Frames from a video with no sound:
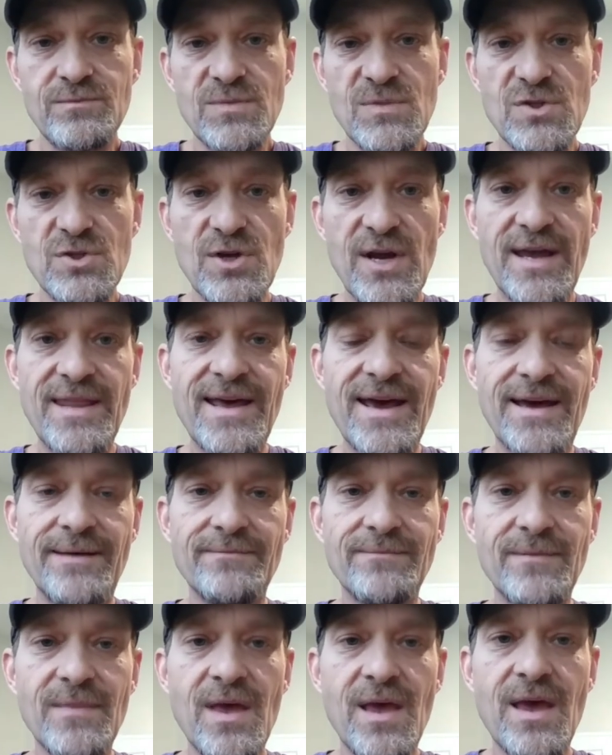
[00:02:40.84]
Try that.
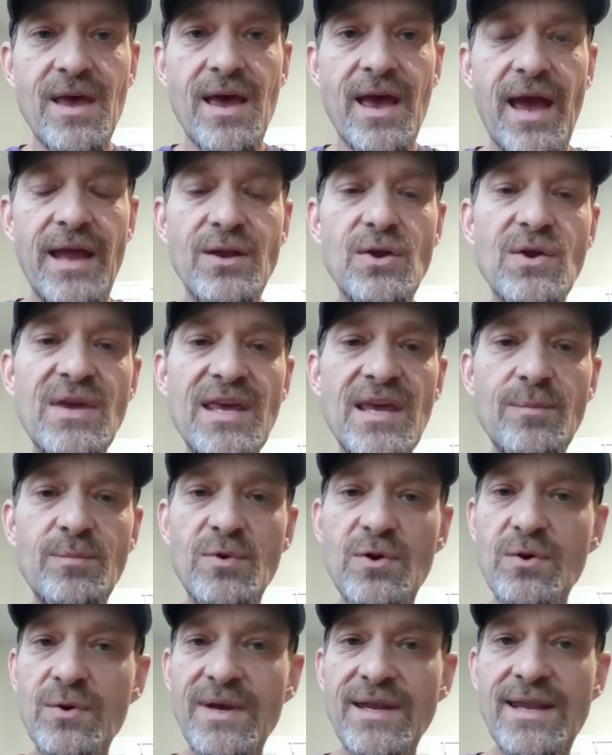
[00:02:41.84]
And you keep
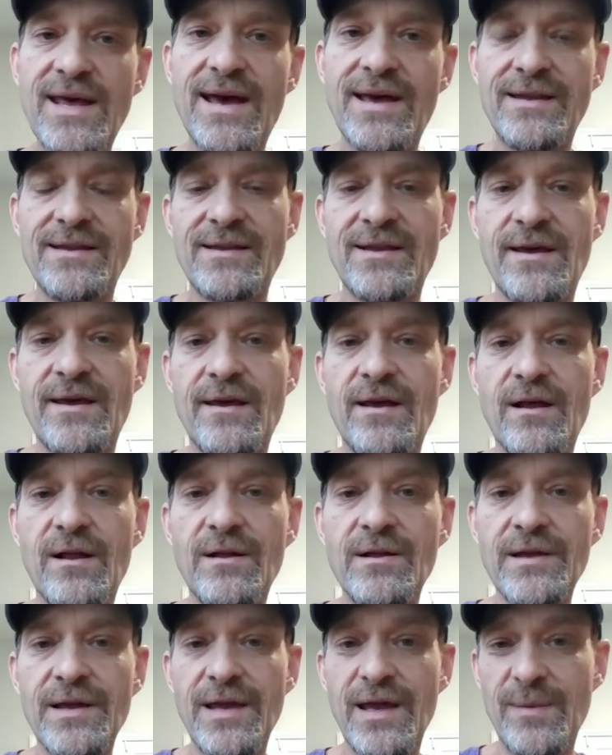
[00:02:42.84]
doing that
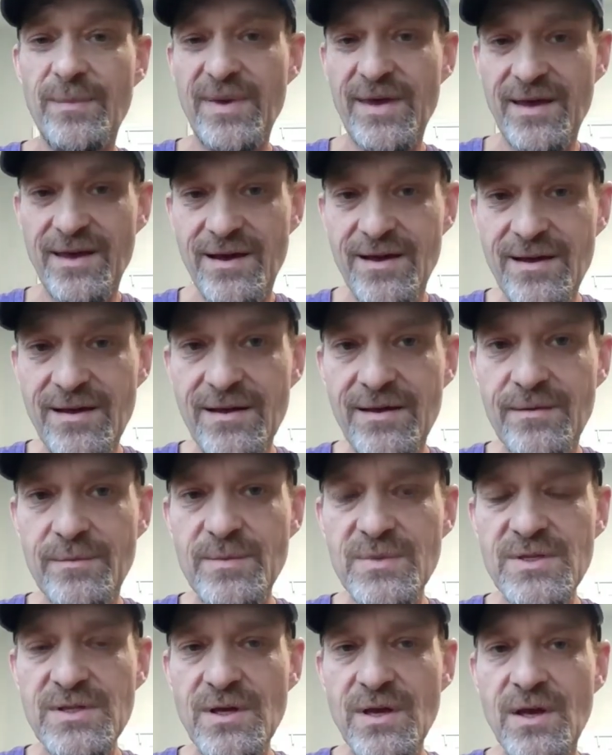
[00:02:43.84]
until it
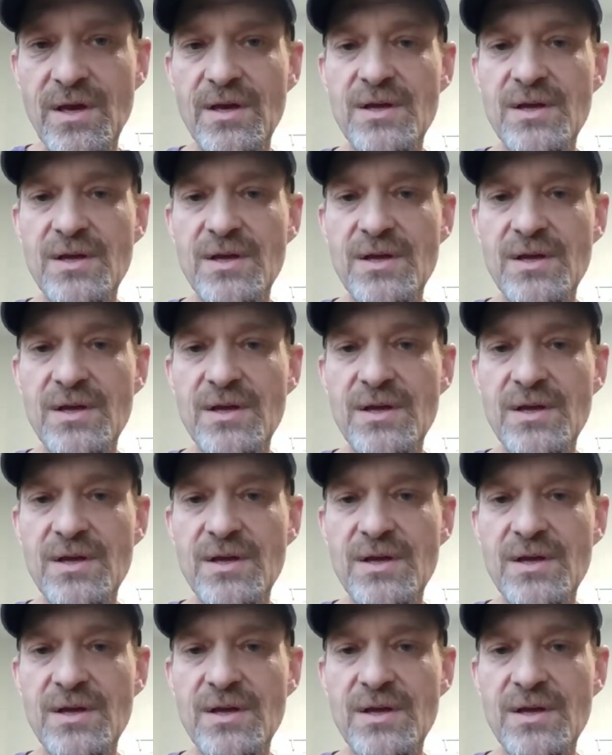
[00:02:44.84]
becomes